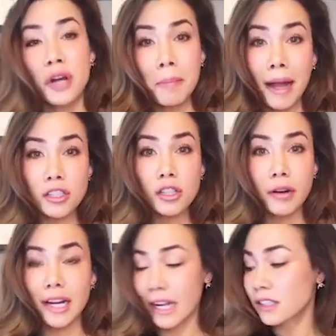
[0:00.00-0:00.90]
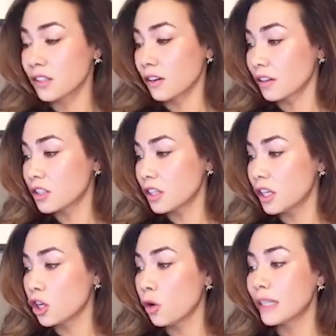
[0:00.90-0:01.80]
this is a very Bachelorette answer.
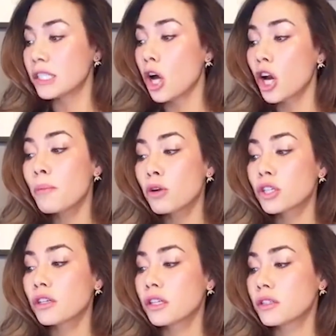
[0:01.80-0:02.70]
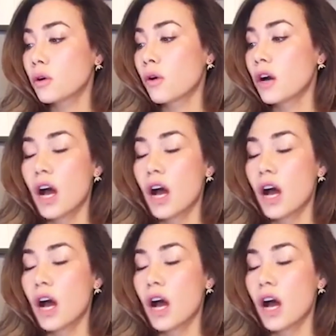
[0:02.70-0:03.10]
It's not emotionless